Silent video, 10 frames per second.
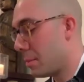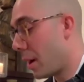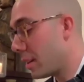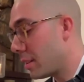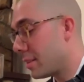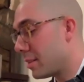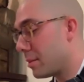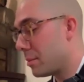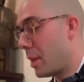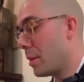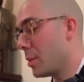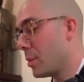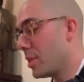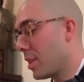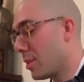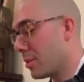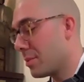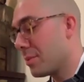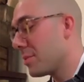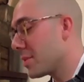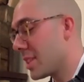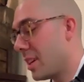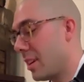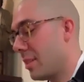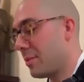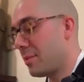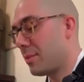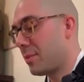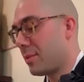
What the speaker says: But maybe we don't see it.